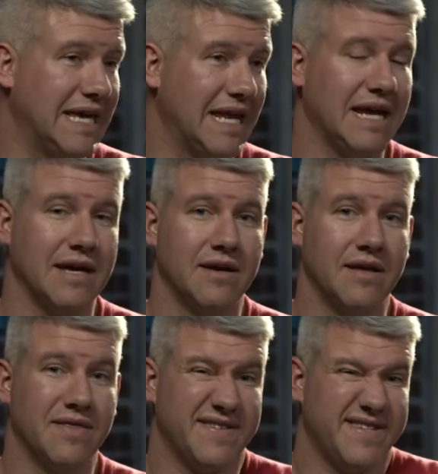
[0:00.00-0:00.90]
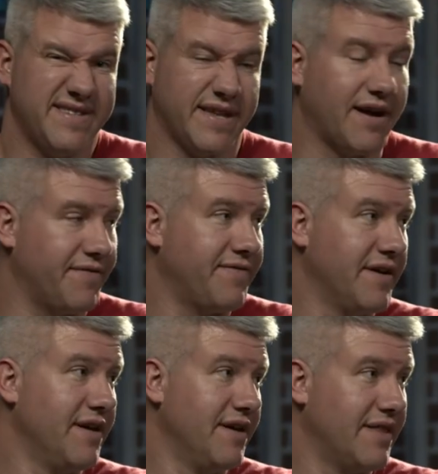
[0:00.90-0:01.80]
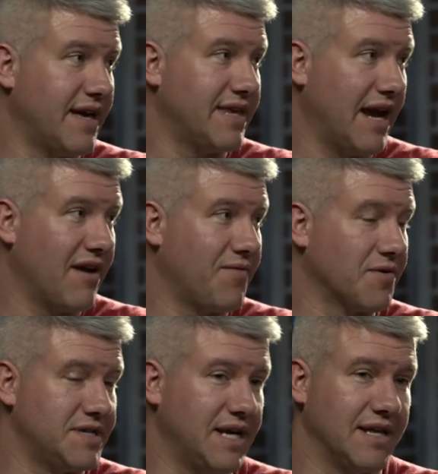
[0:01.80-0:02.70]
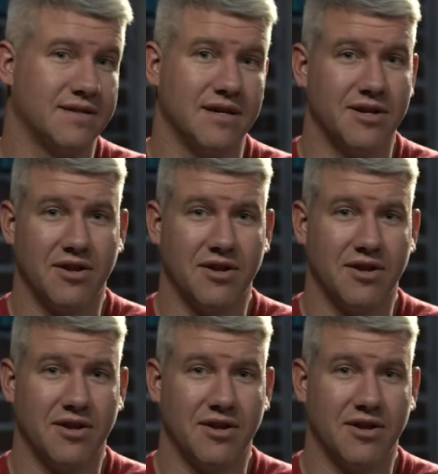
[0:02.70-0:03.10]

getting the stuff that the Air Force needs.